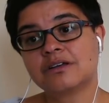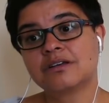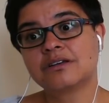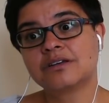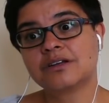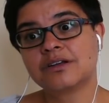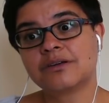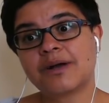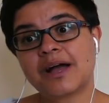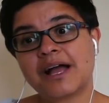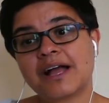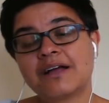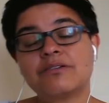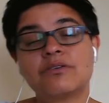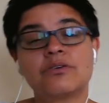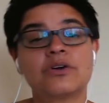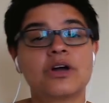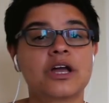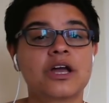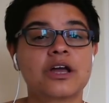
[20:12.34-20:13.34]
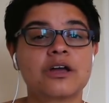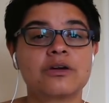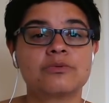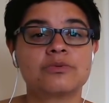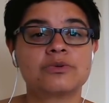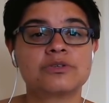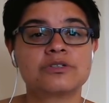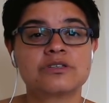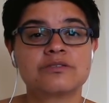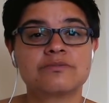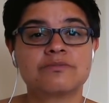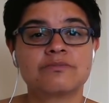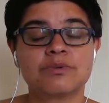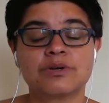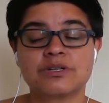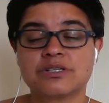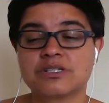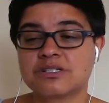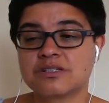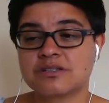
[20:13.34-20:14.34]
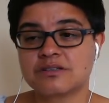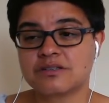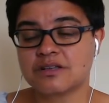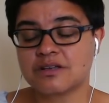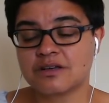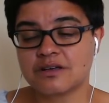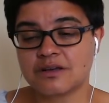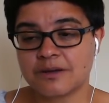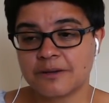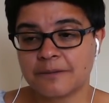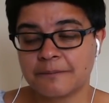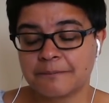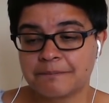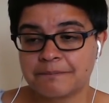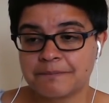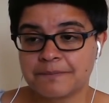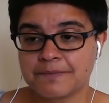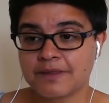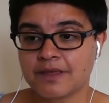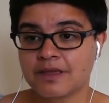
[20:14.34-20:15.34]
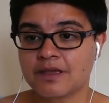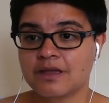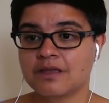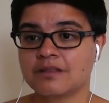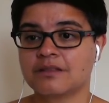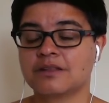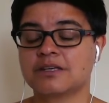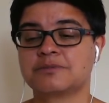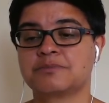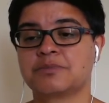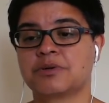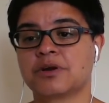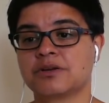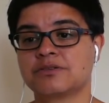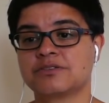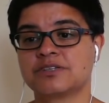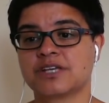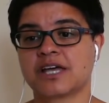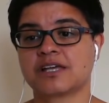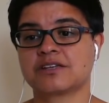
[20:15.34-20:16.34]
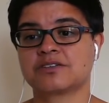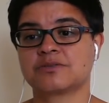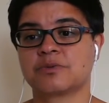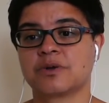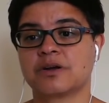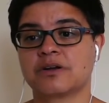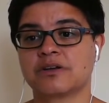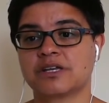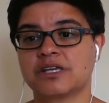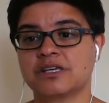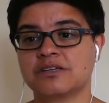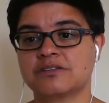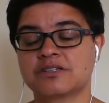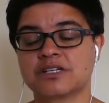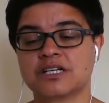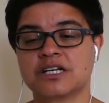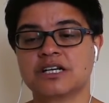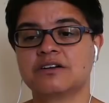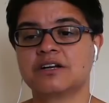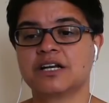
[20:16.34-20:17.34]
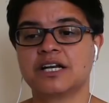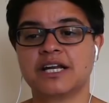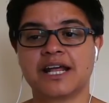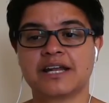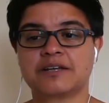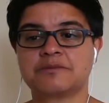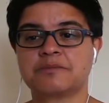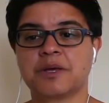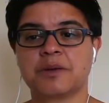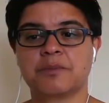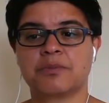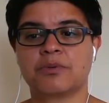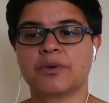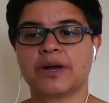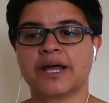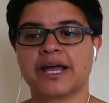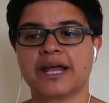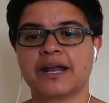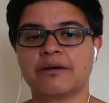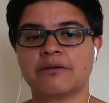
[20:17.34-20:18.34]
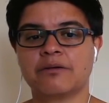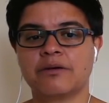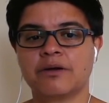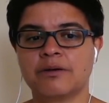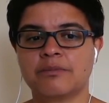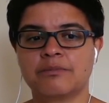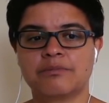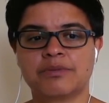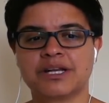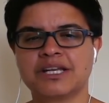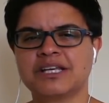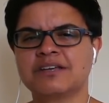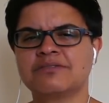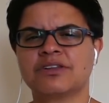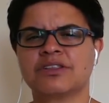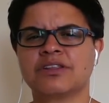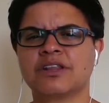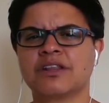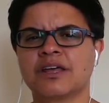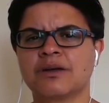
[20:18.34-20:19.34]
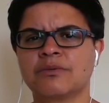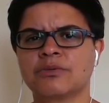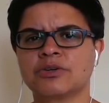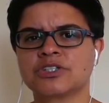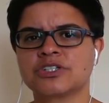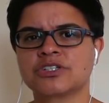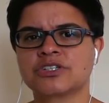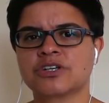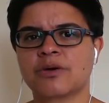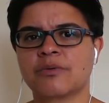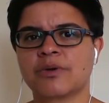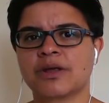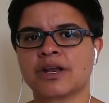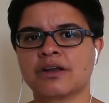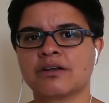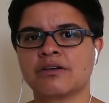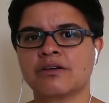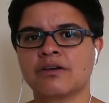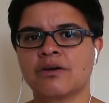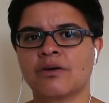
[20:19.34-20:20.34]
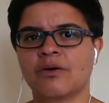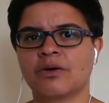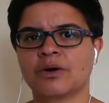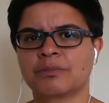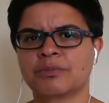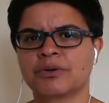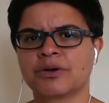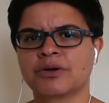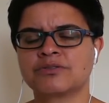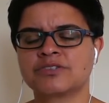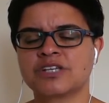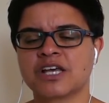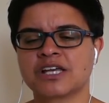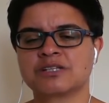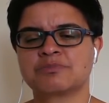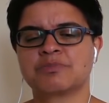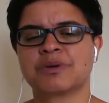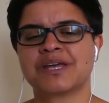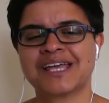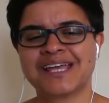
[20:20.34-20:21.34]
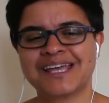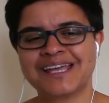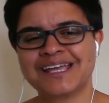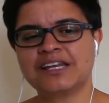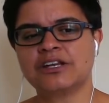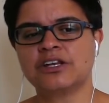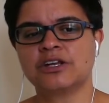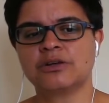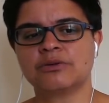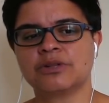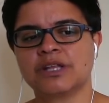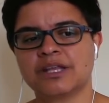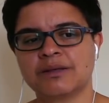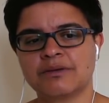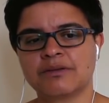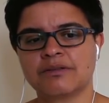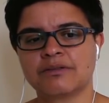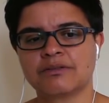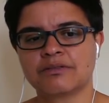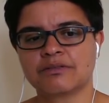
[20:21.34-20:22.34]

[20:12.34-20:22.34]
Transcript: You know, how long ago was this protest where he's clearly led people in, believing that they were just going on a protest, but he knew that